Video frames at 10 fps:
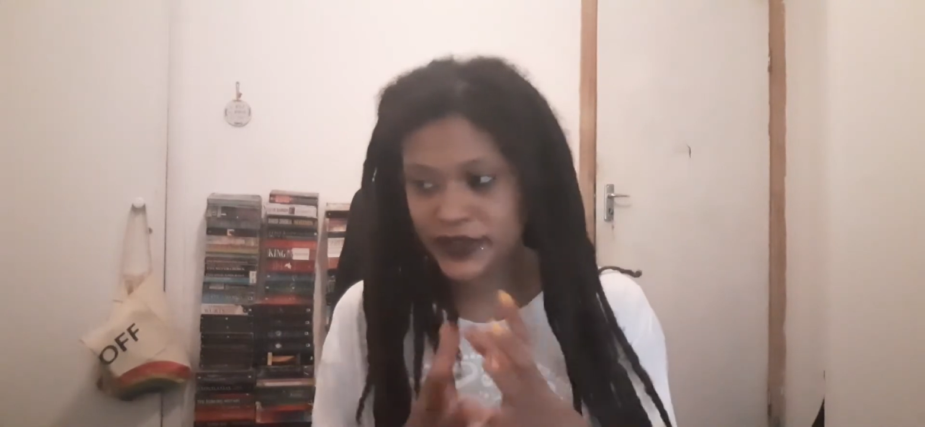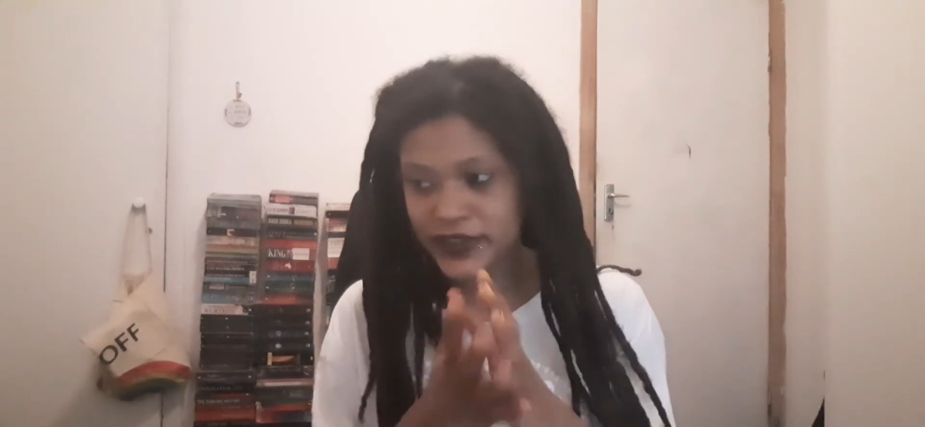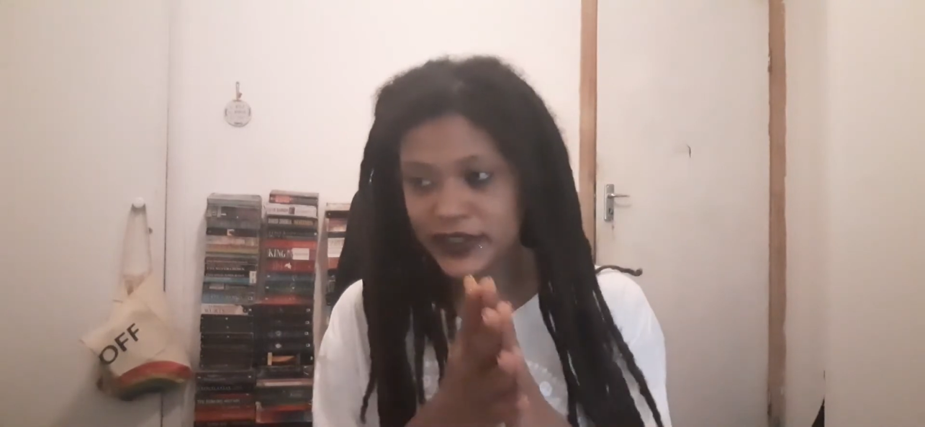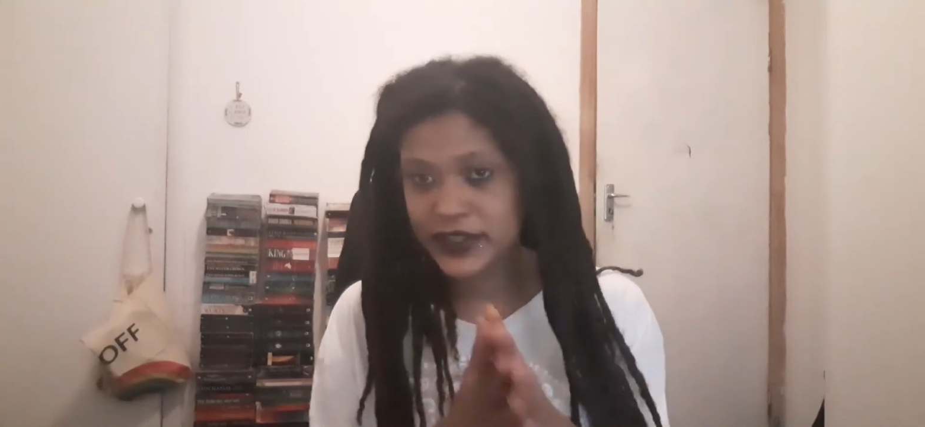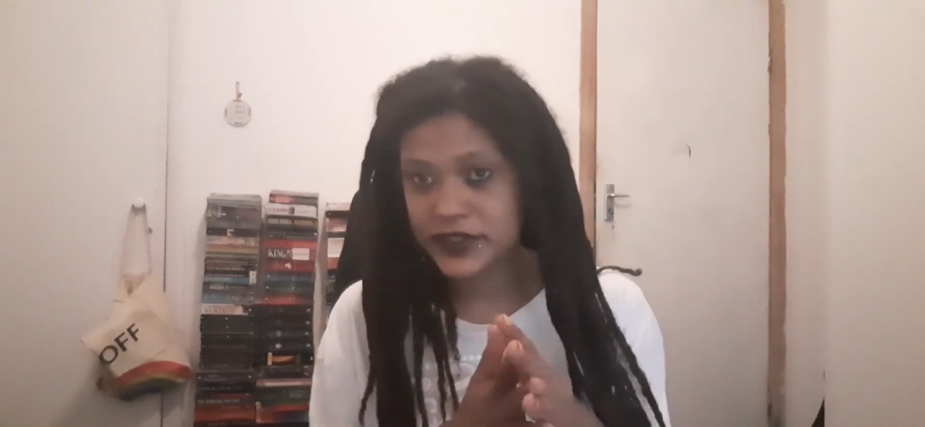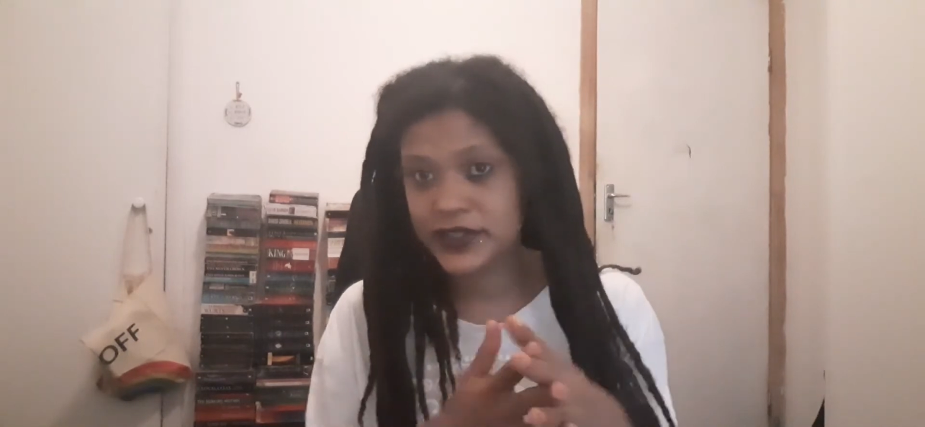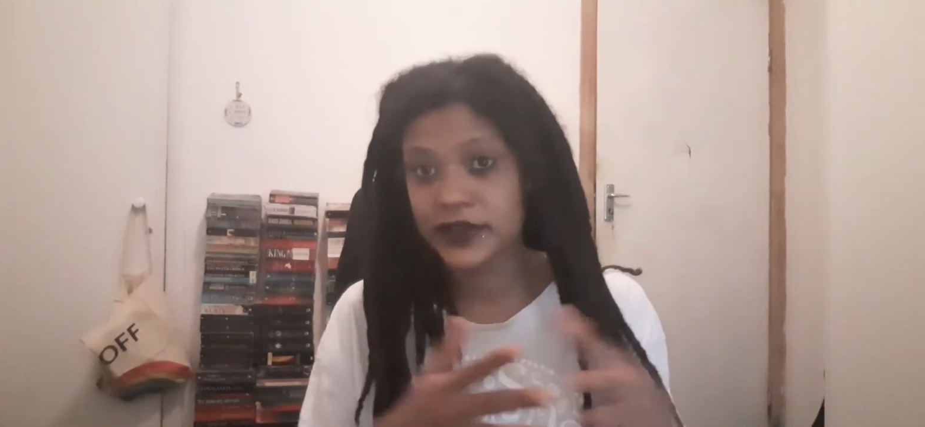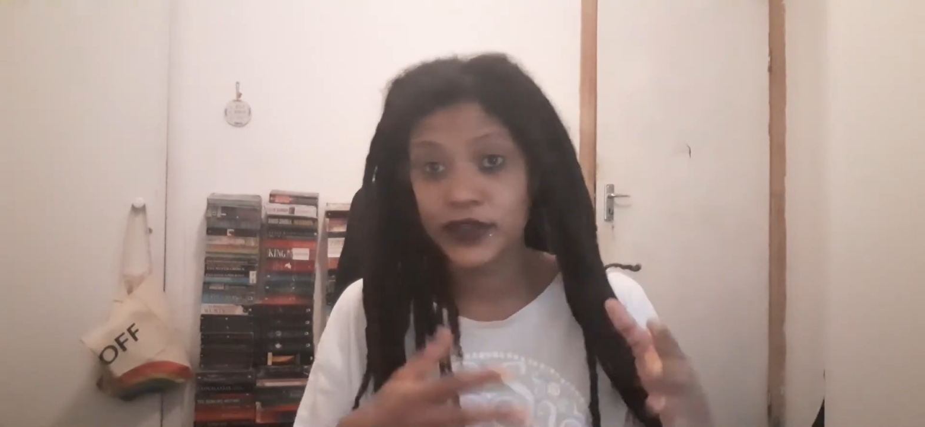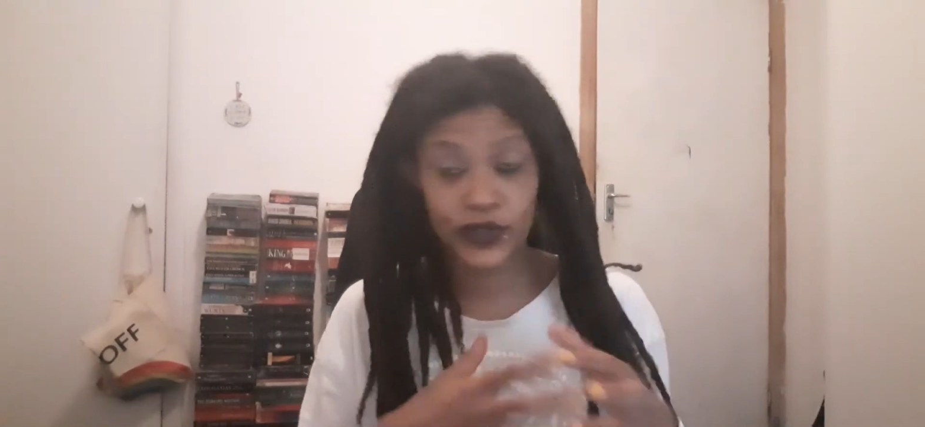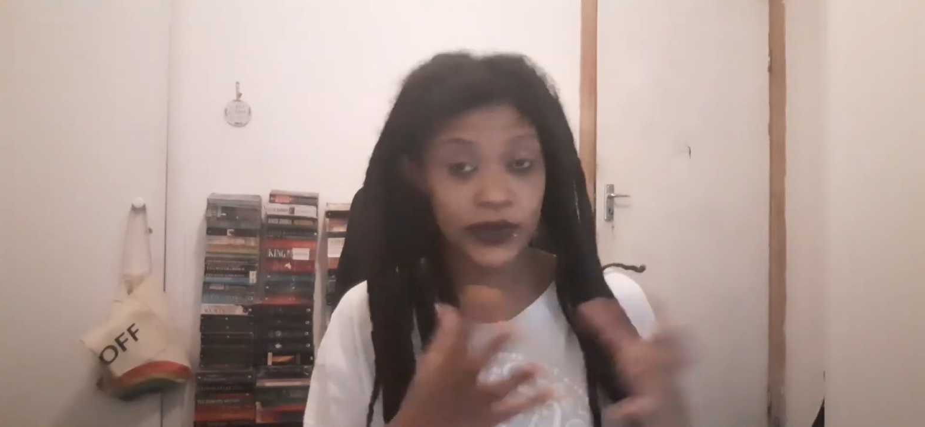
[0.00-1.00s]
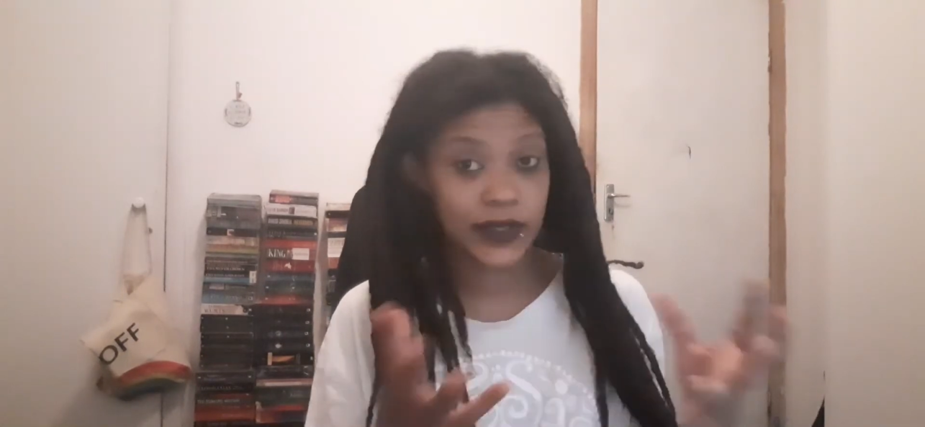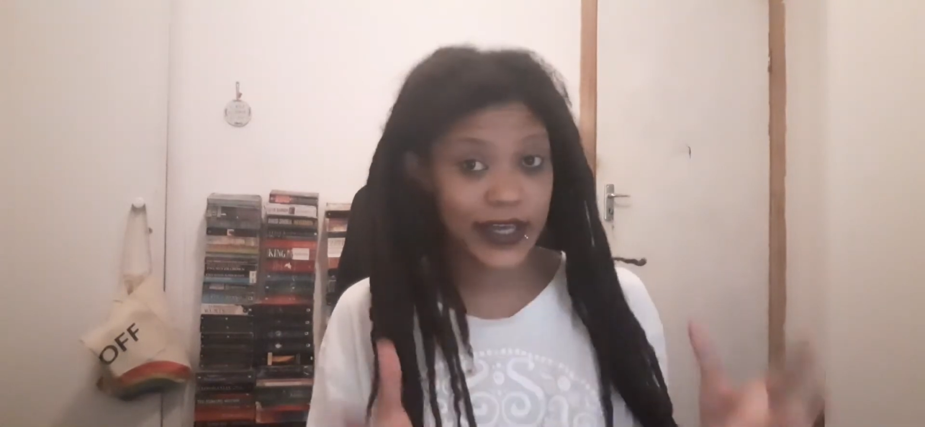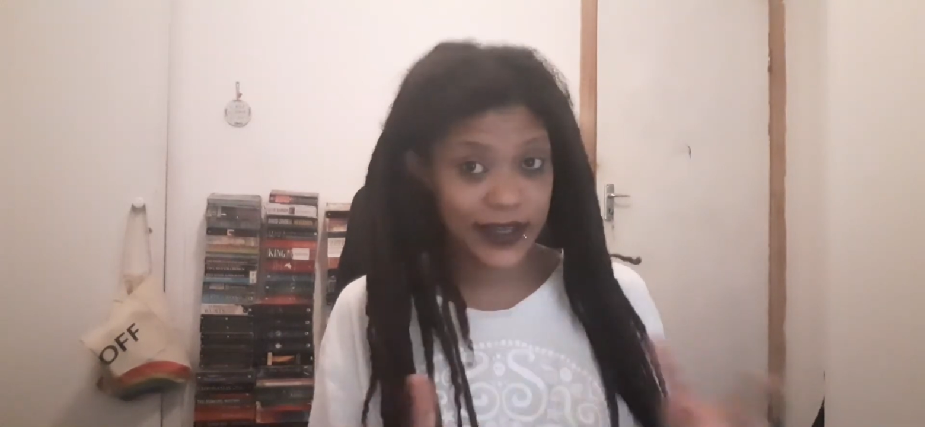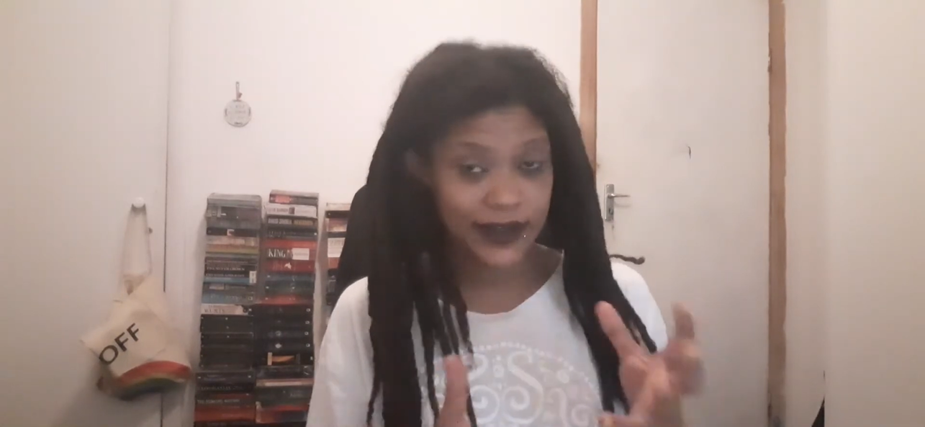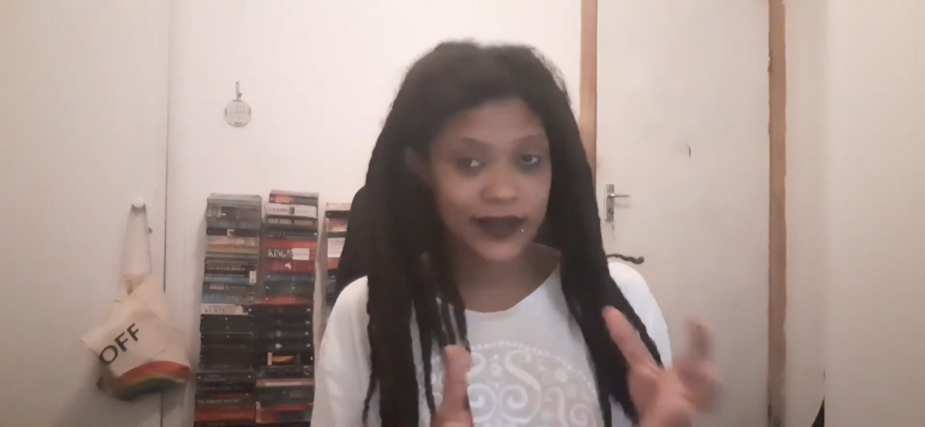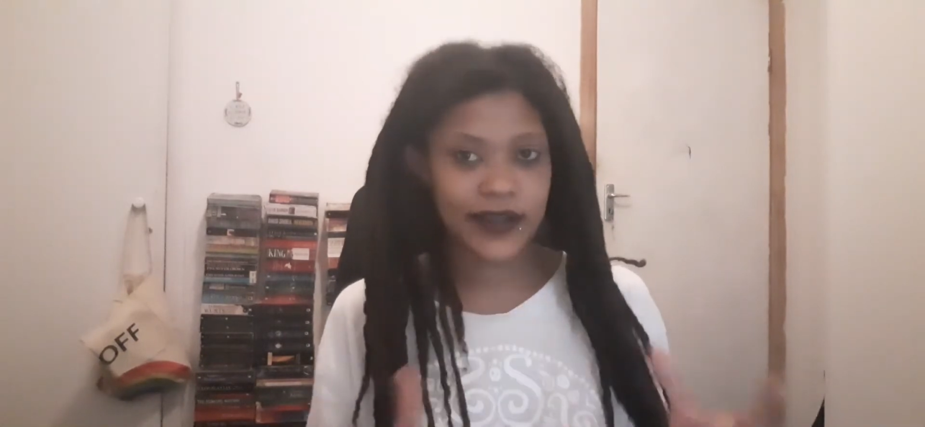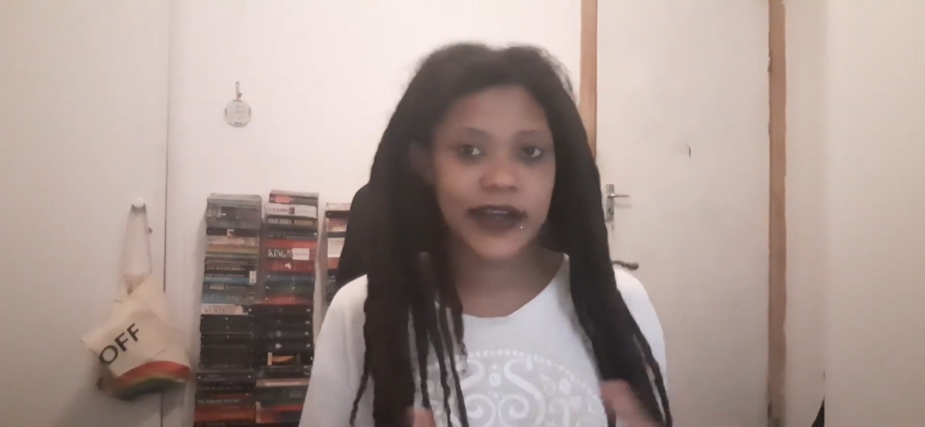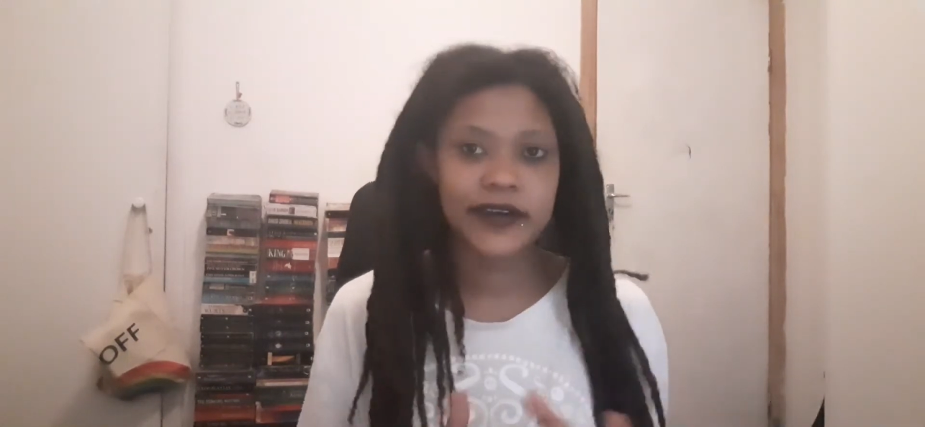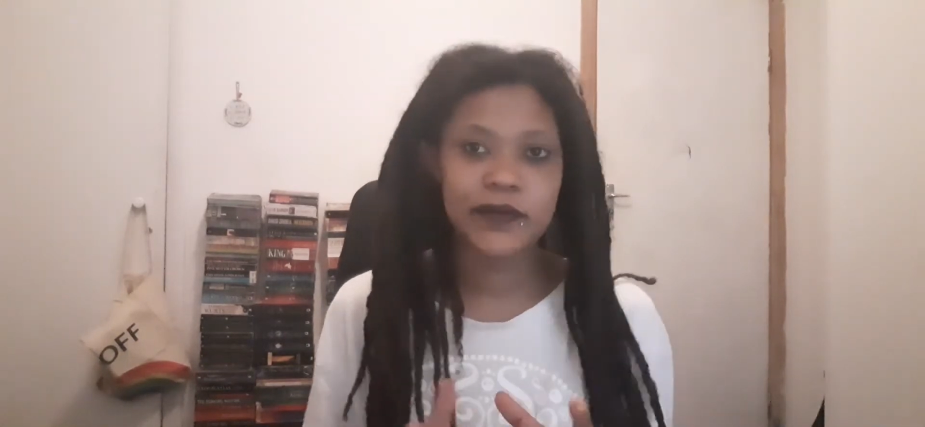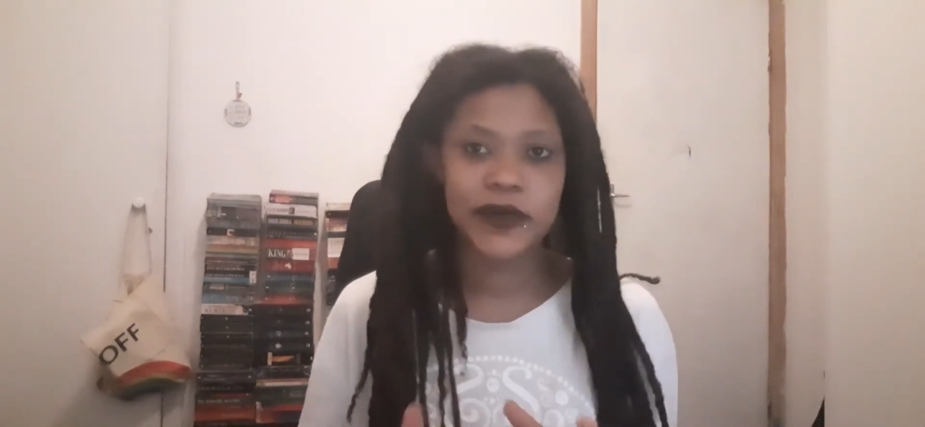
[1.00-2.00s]
or at least in the UK in the
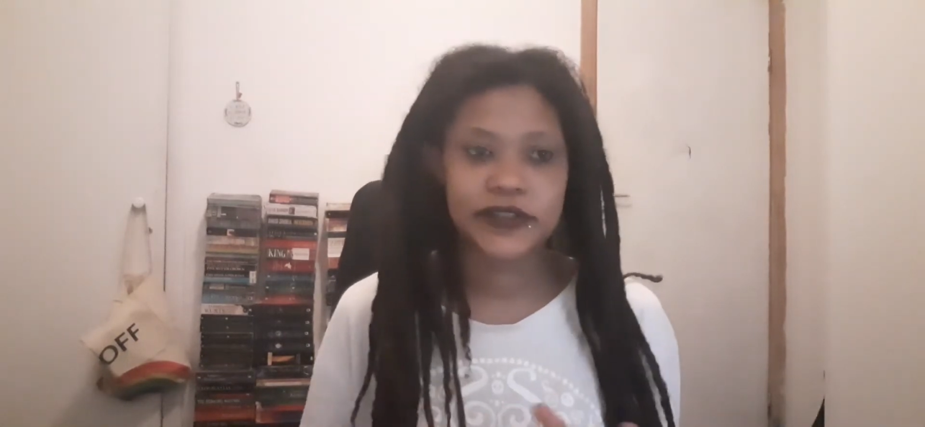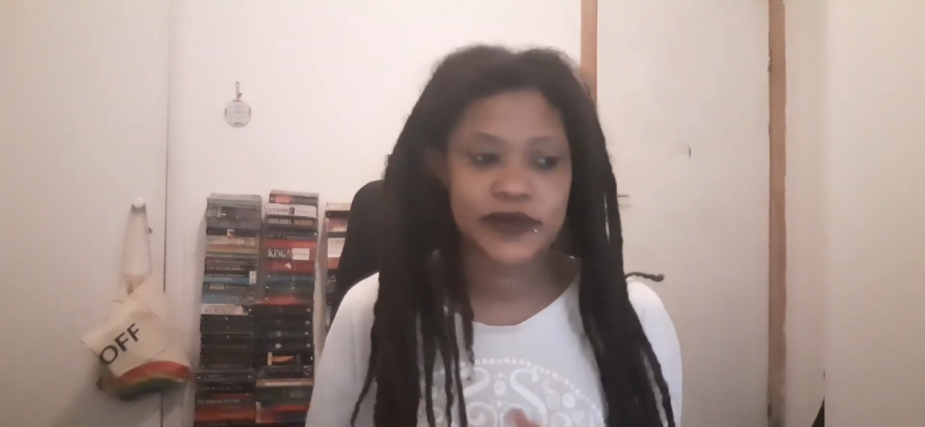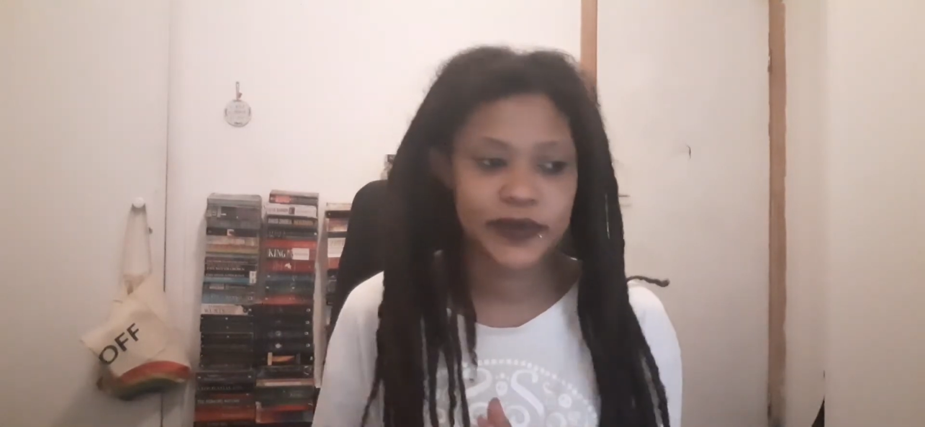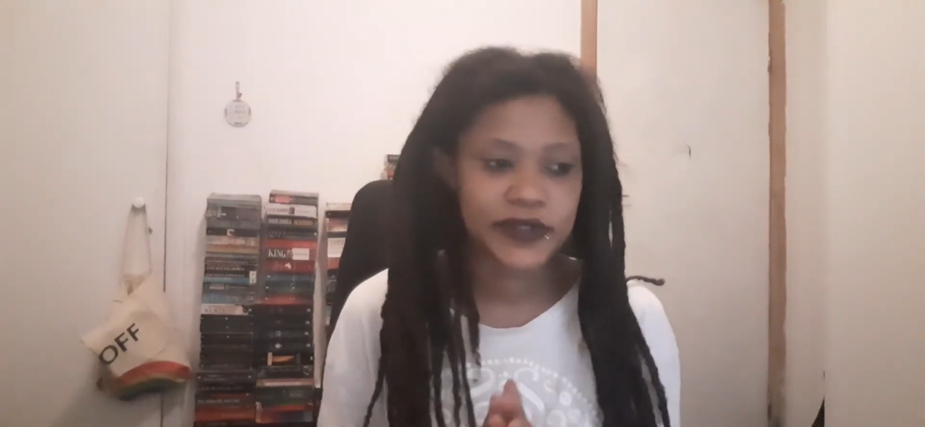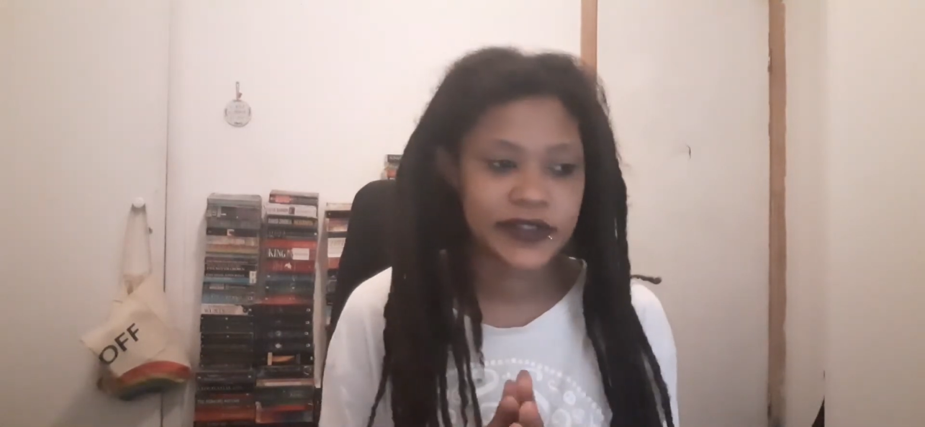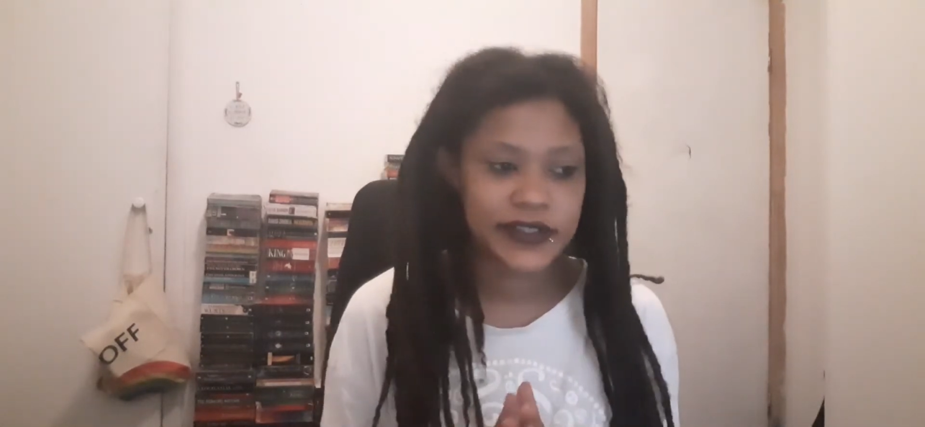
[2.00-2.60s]
Harry Potter world,